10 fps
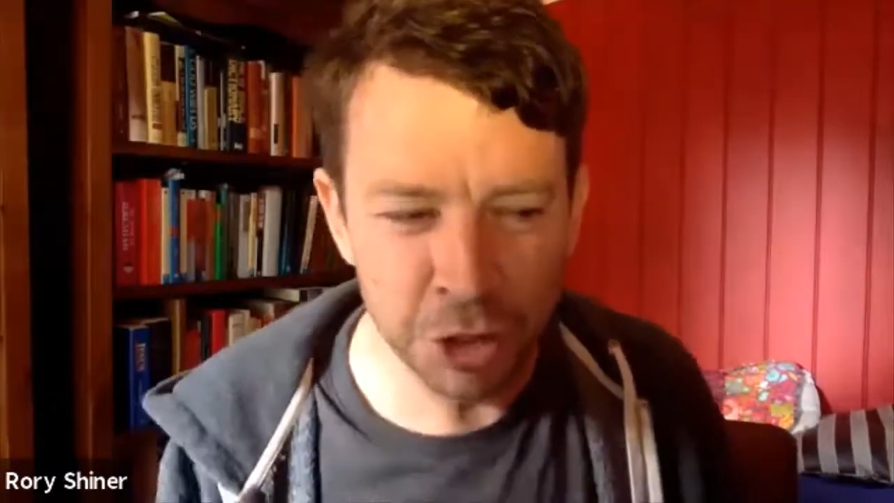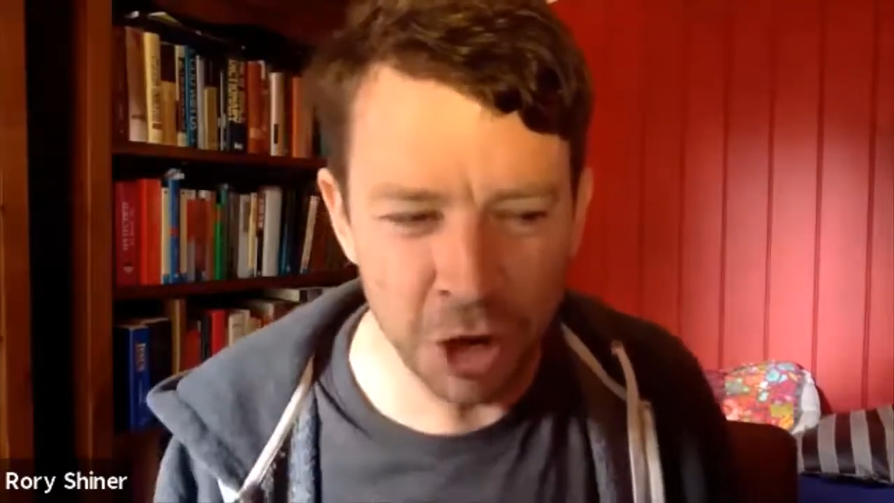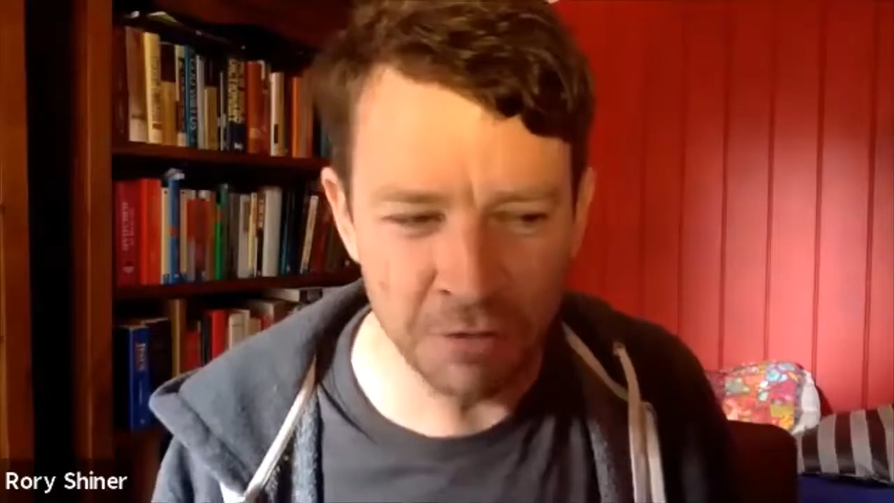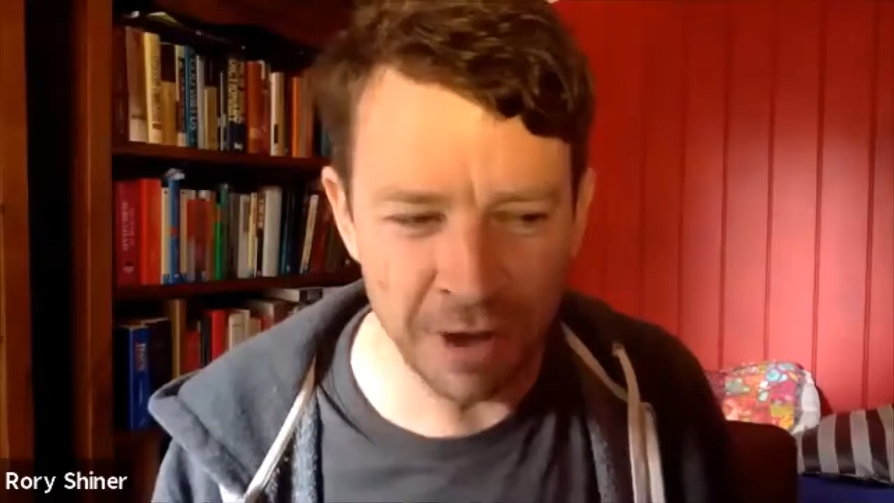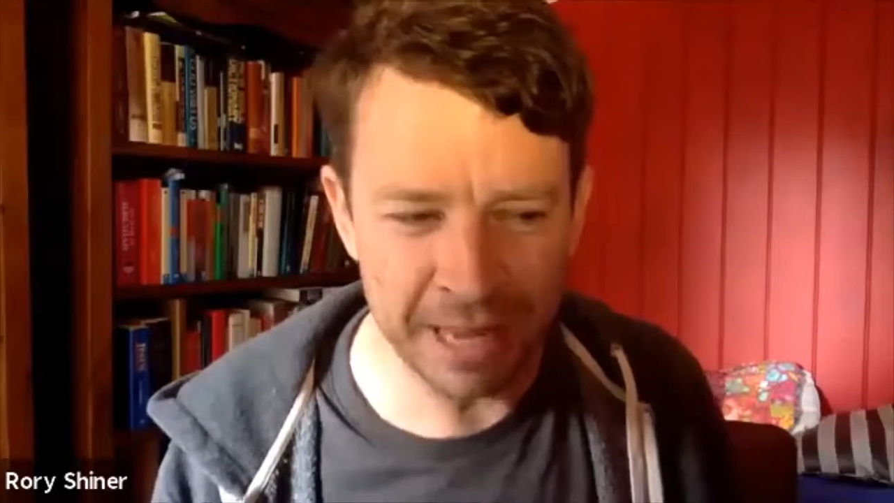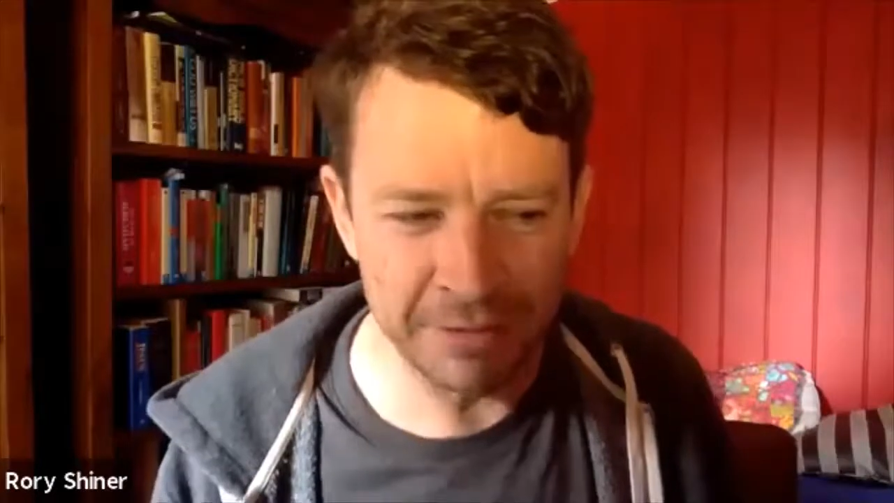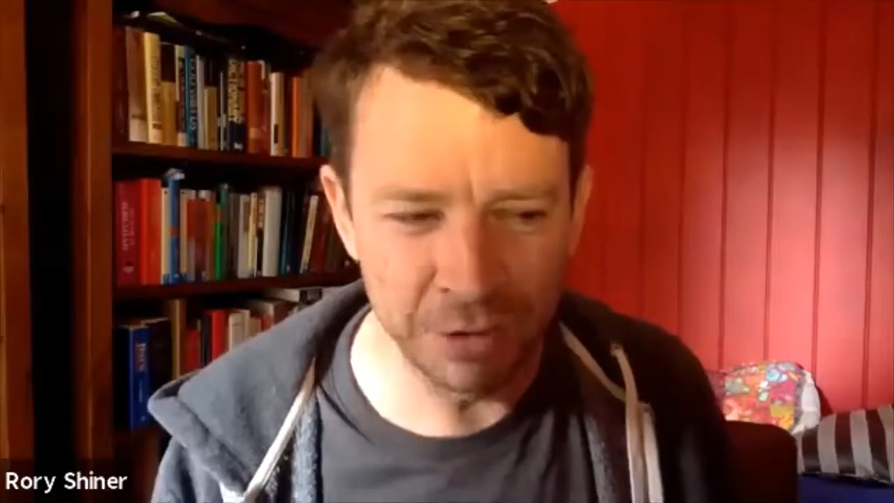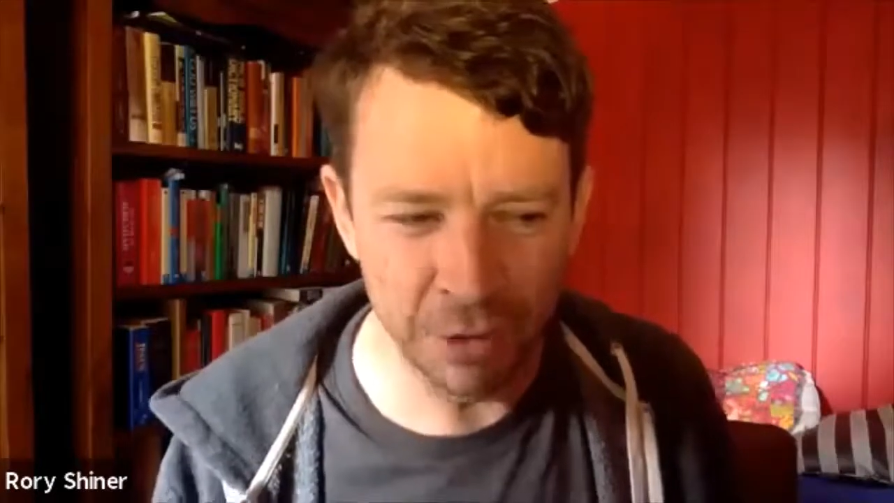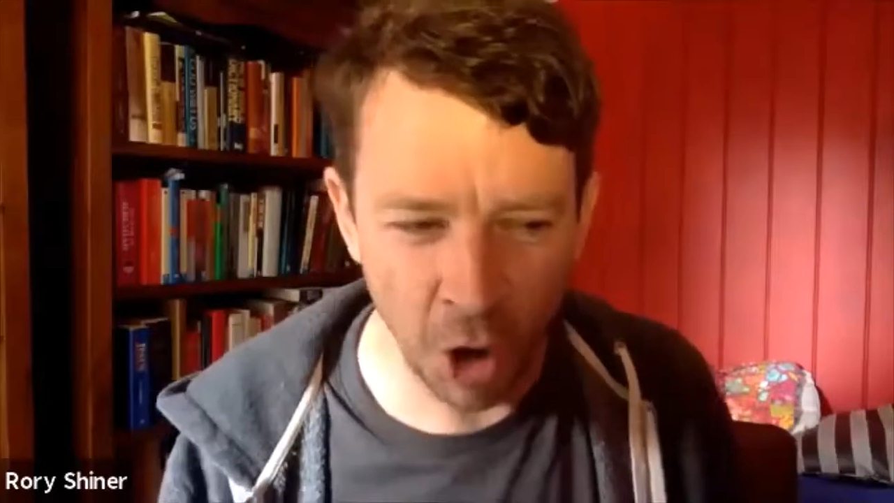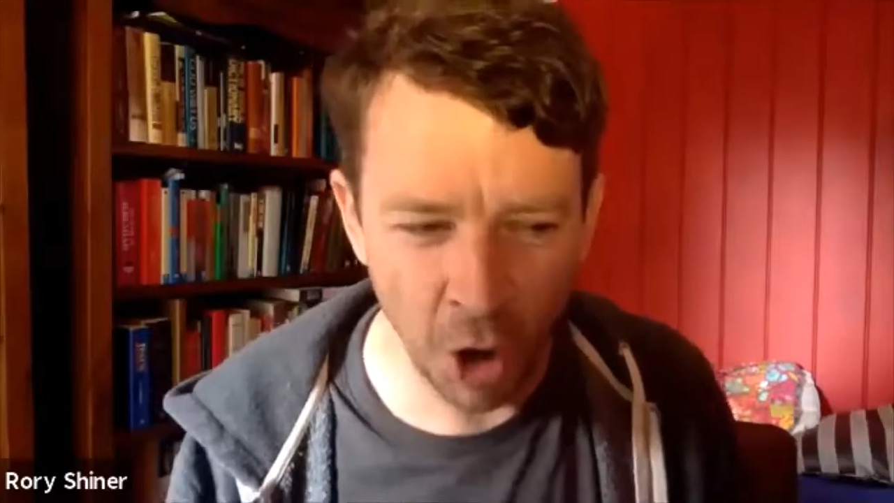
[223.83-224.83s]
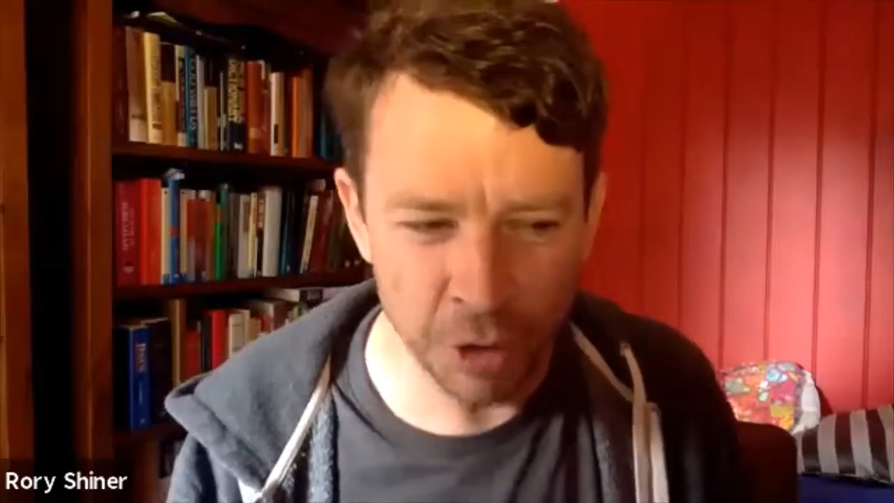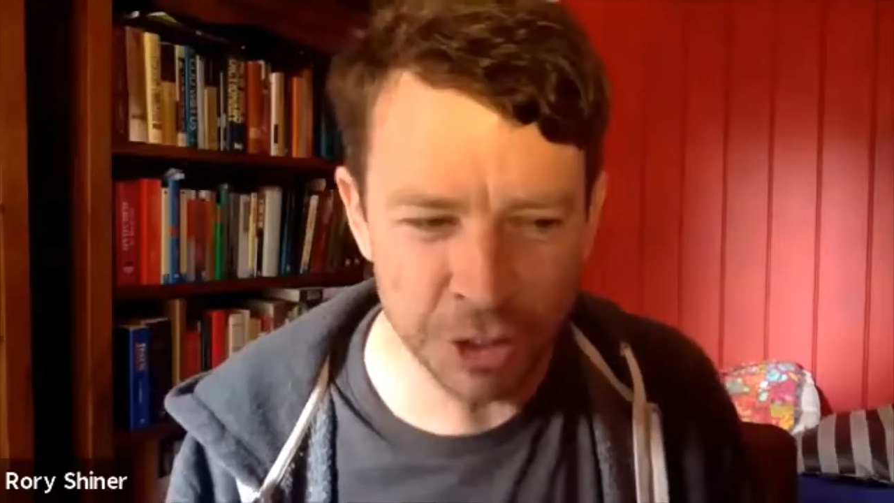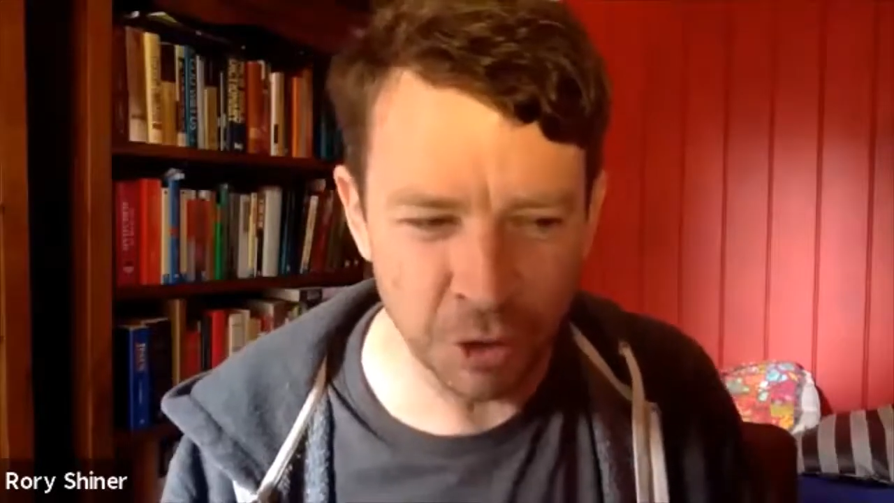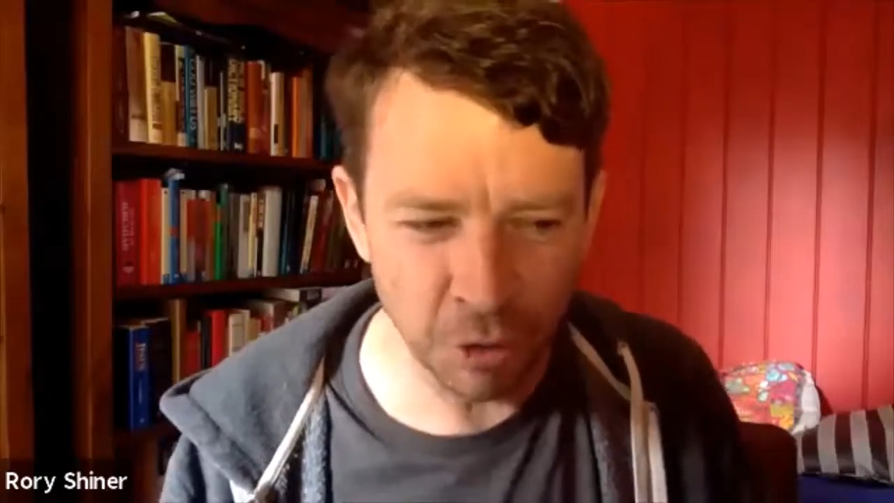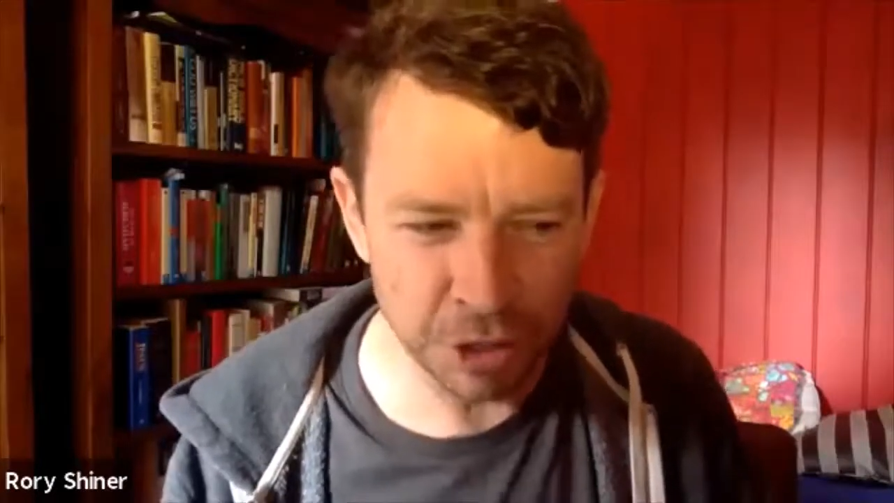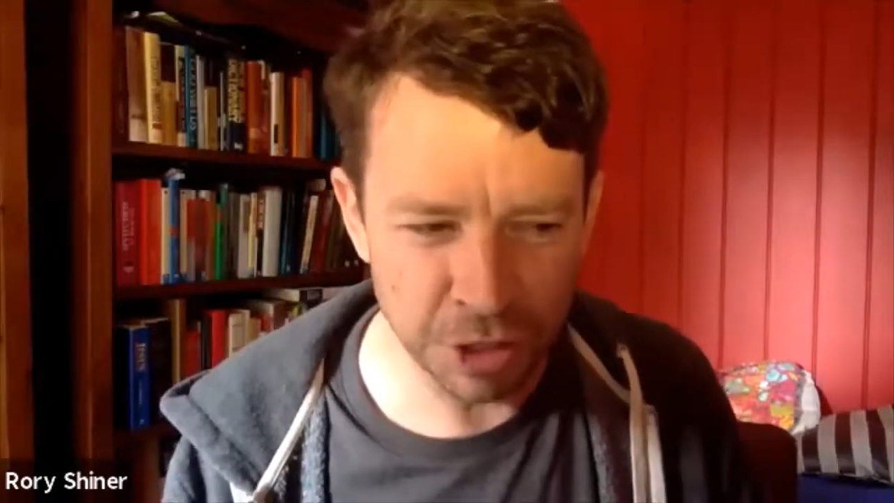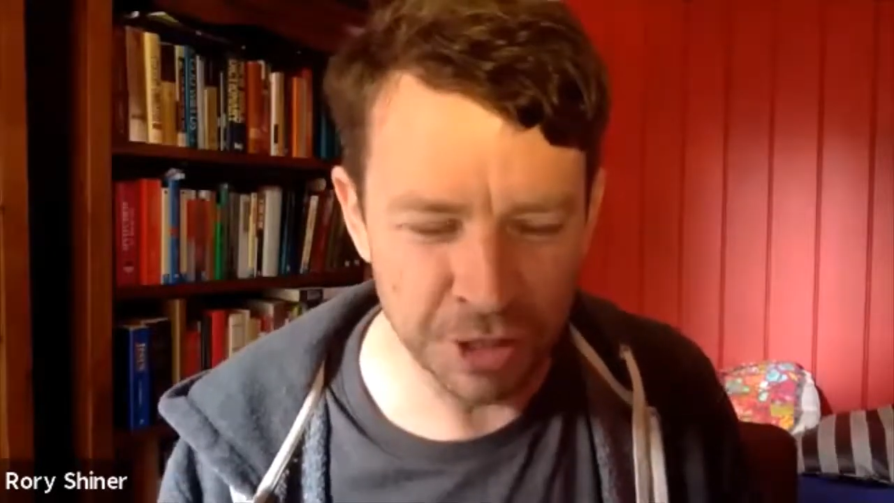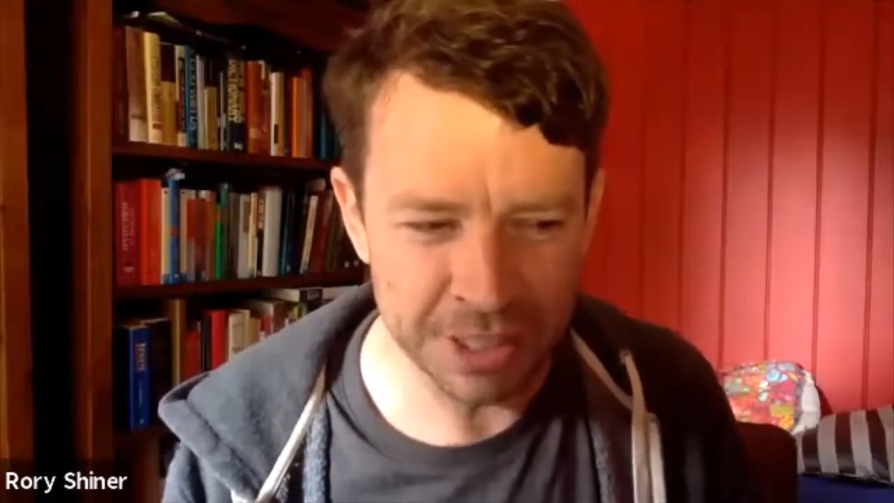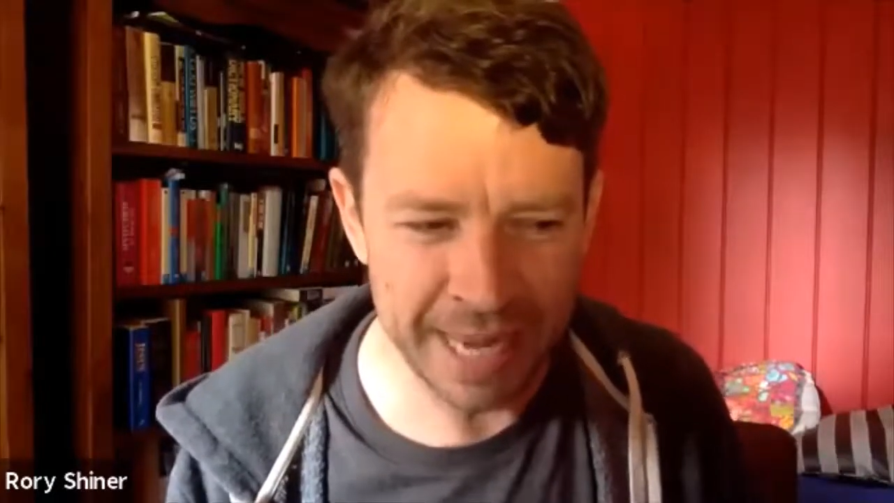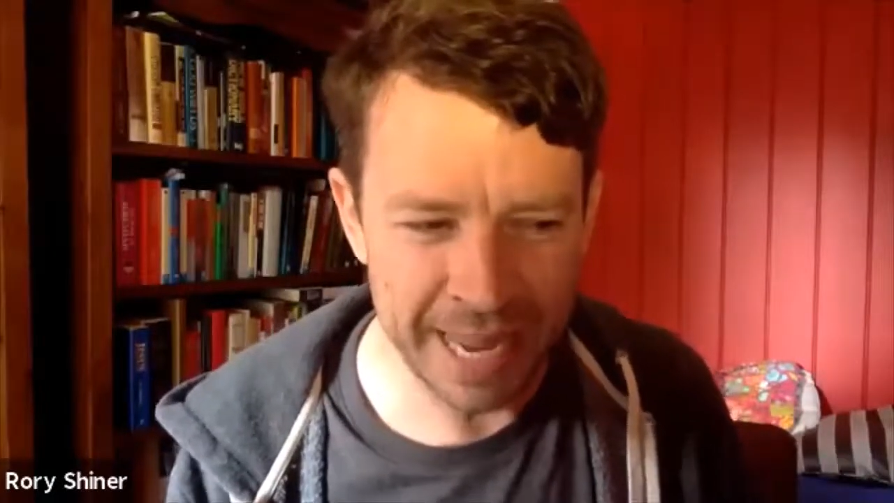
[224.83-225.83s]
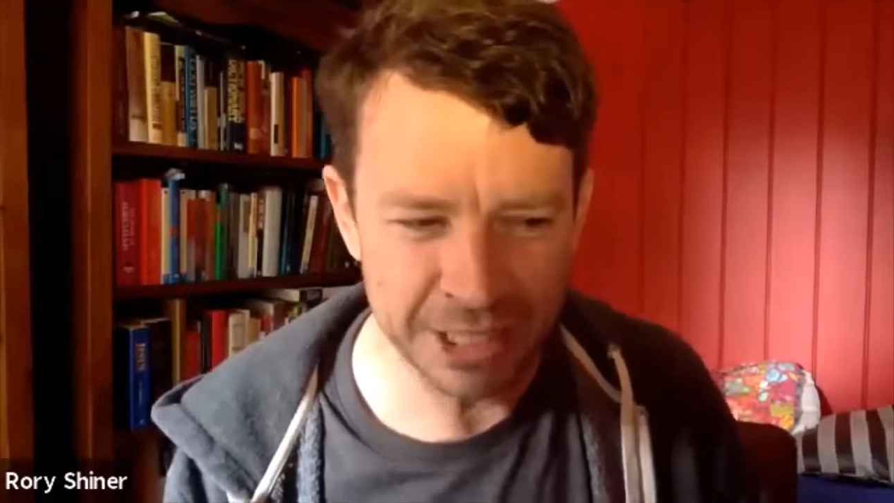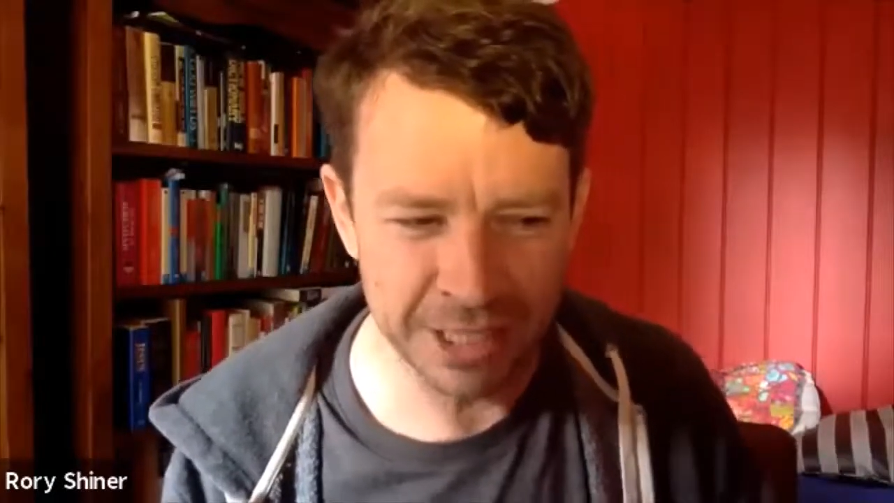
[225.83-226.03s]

nerve-wracking for the host to also do the tech.